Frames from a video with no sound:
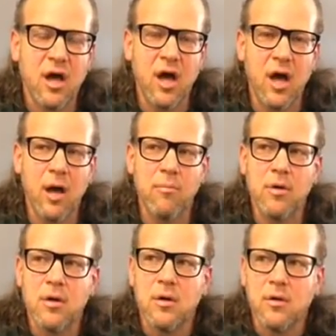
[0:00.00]

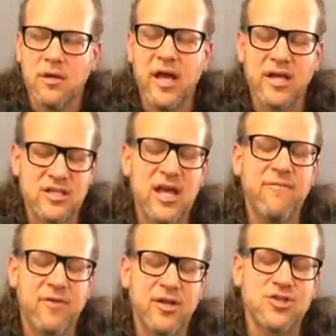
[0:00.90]
Um, yes,
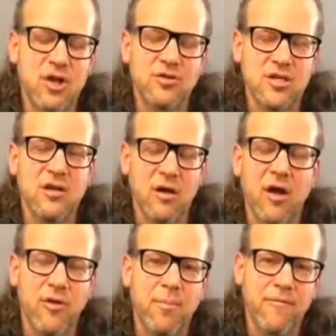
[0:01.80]
they've consulted
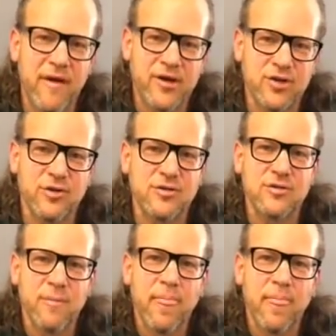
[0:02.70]
other professionals